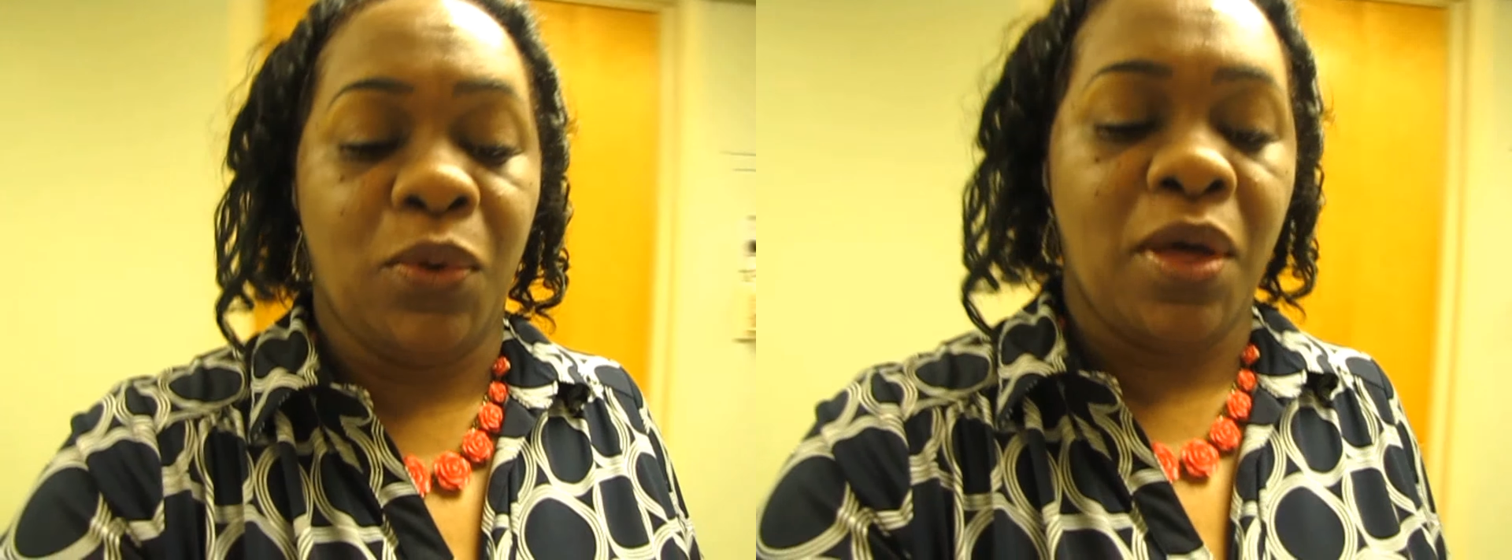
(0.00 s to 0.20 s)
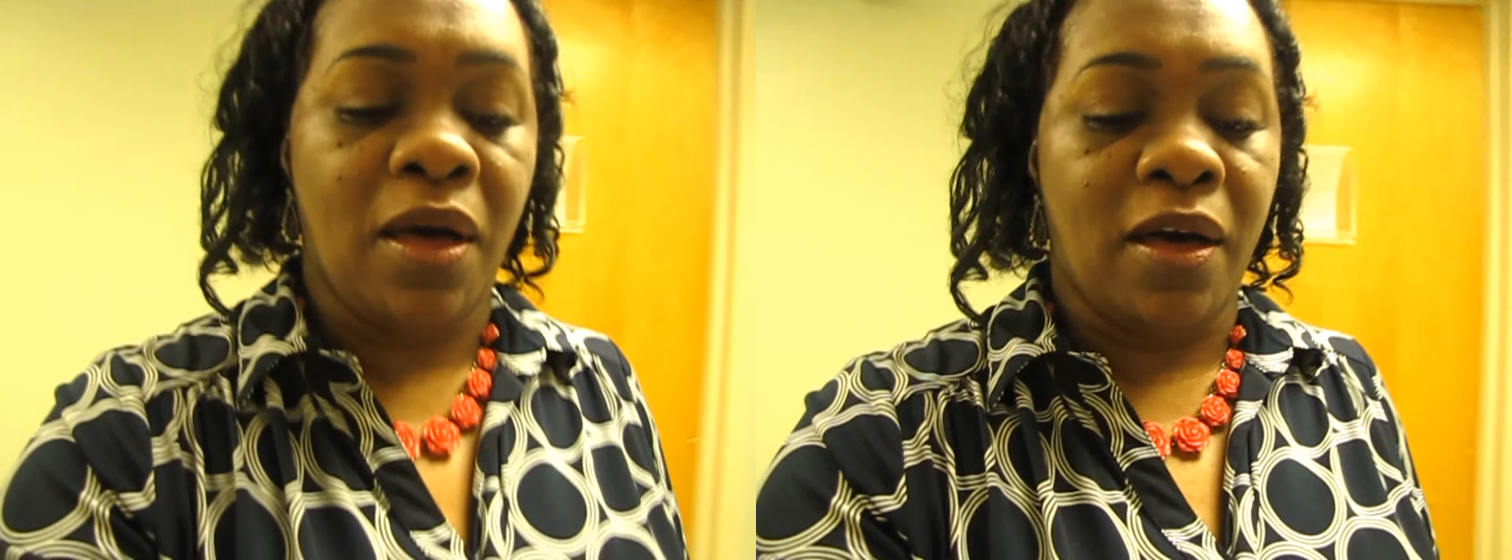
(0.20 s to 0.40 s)

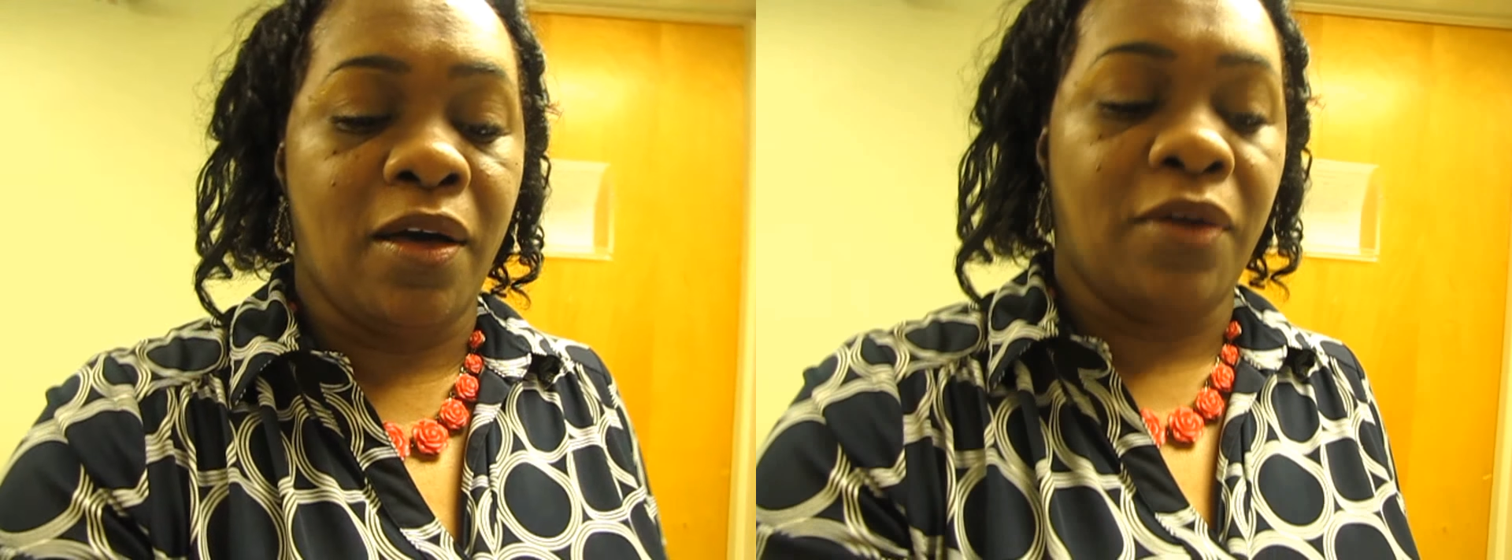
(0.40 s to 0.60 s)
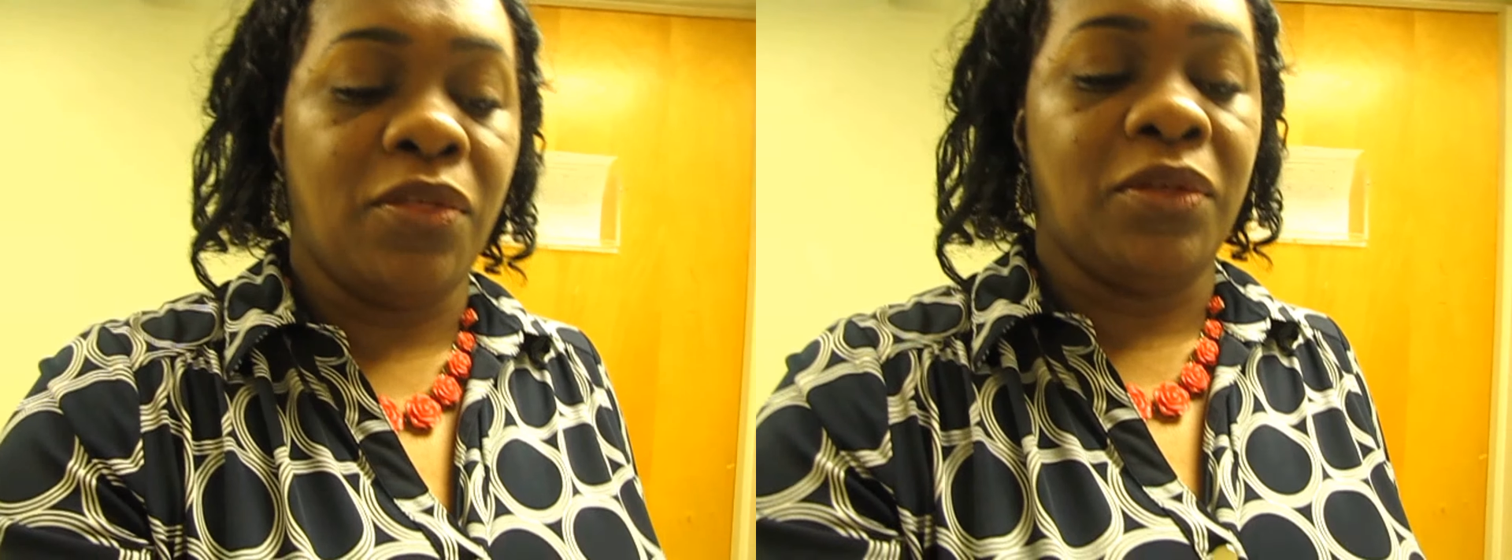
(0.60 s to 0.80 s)

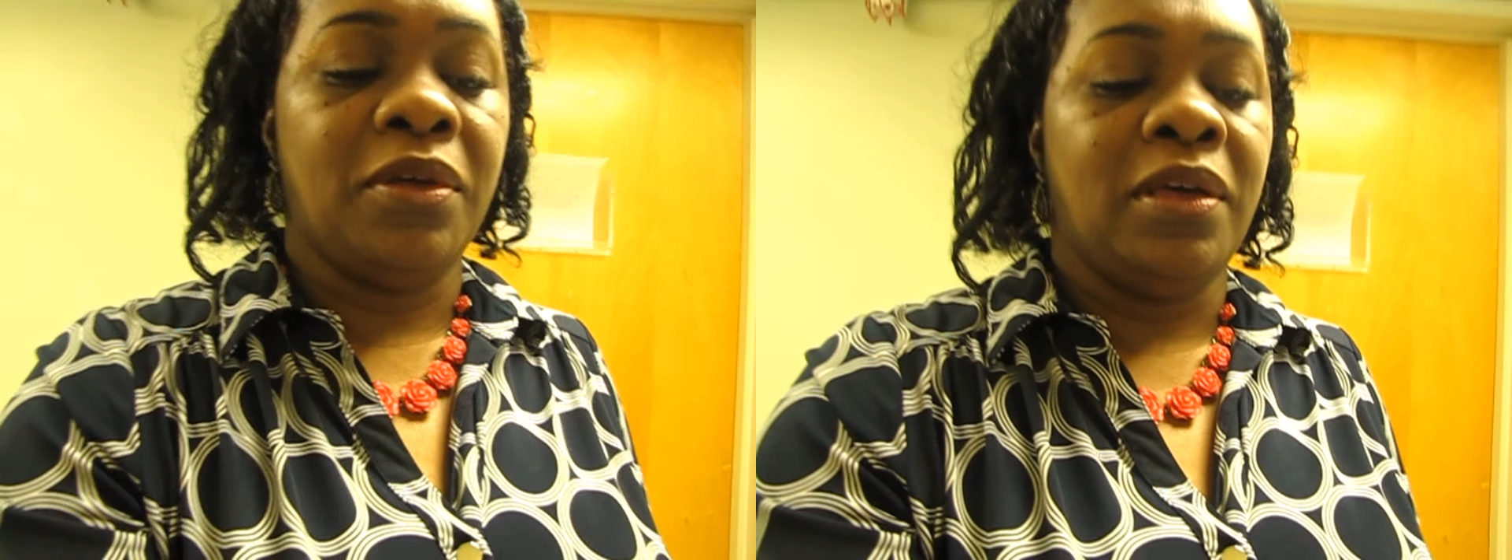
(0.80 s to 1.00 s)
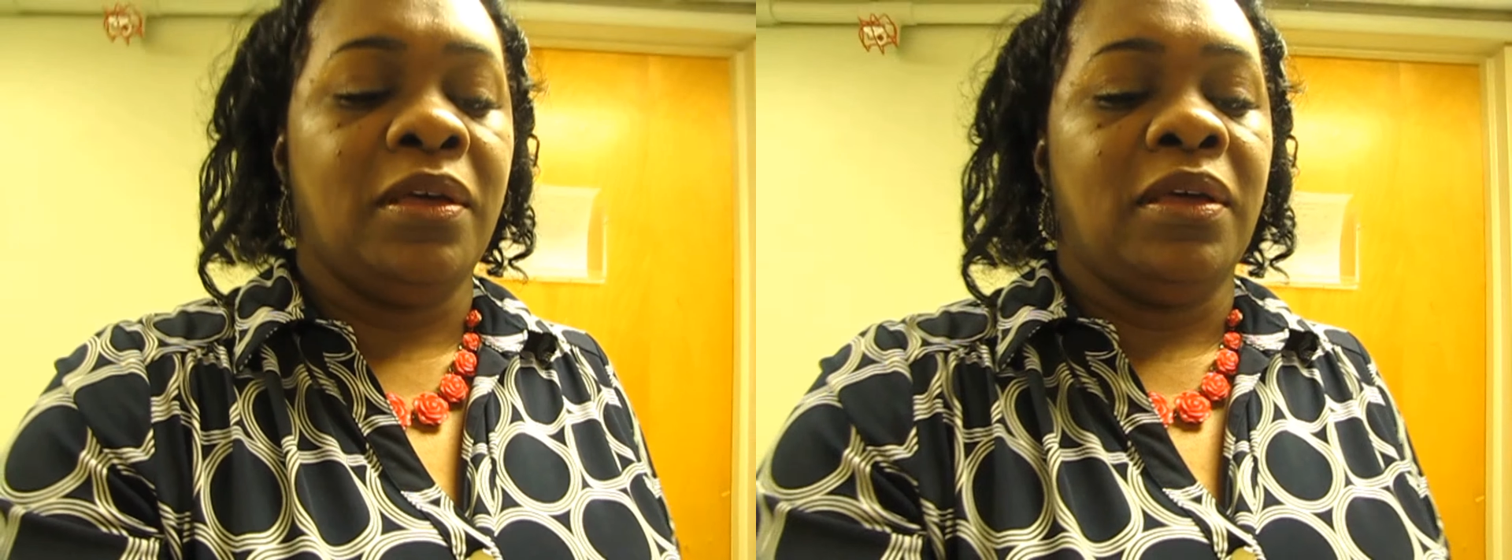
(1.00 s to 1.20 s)
Uh,
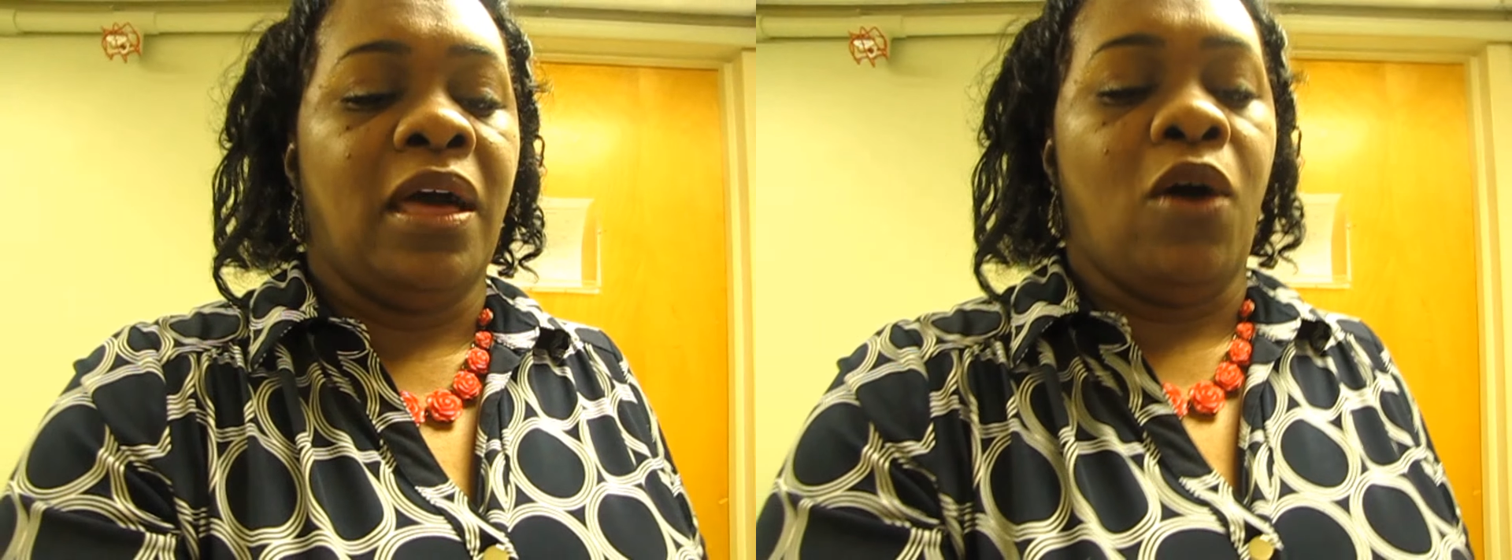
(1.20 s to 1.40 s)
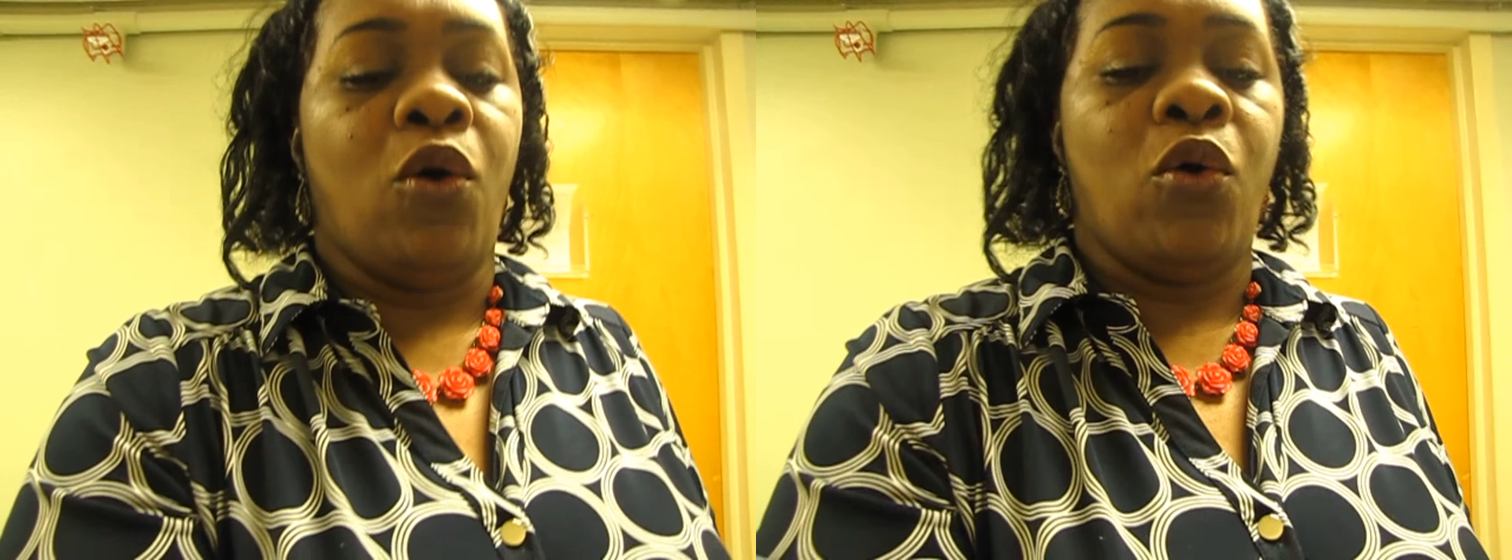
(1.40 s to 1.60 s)

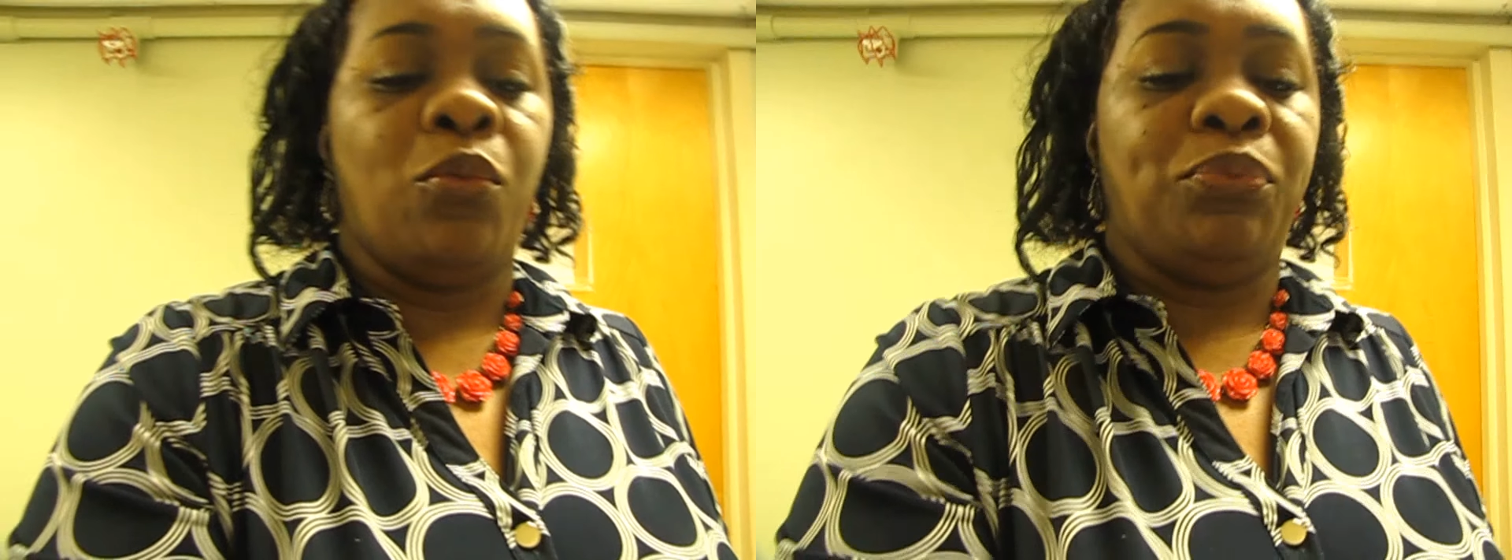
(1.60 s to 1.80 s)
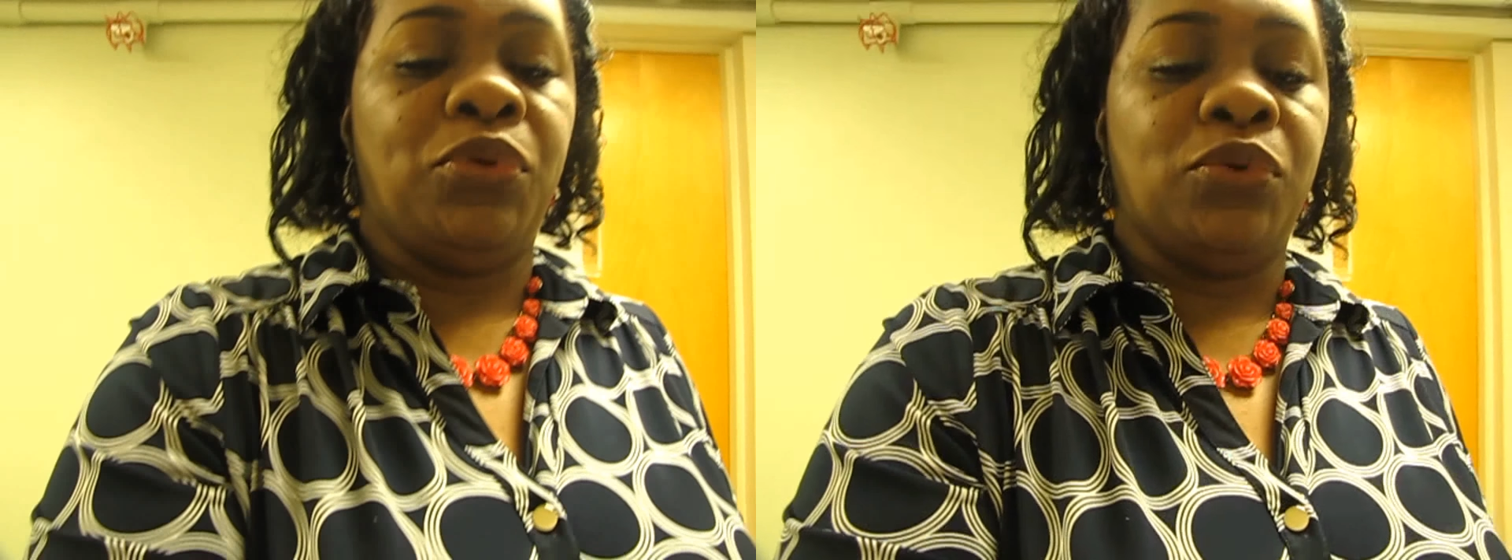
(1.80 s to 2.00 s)
I
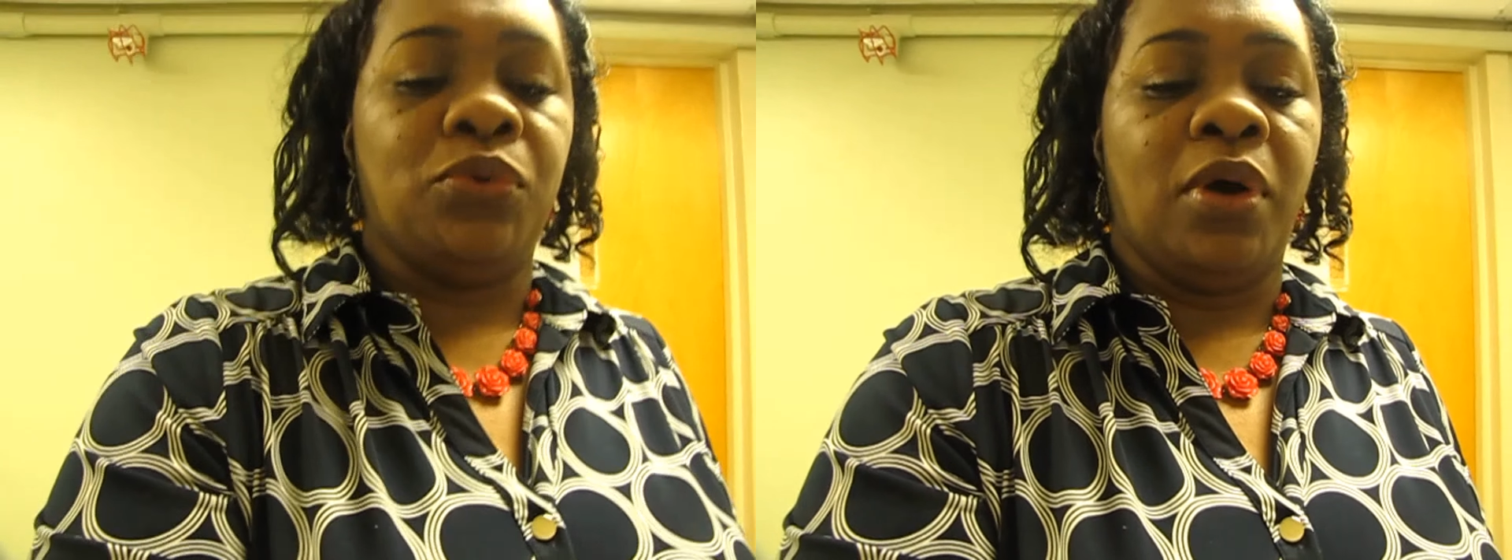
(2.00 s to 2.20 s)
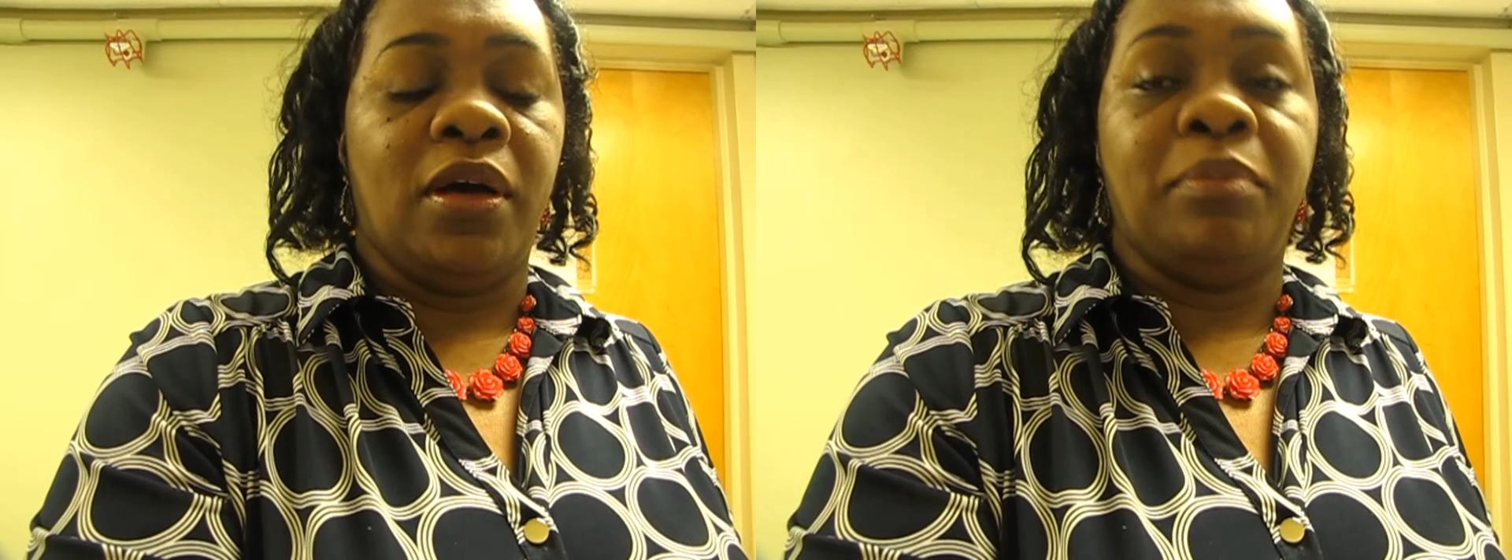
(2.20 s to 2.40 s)
hope you uh,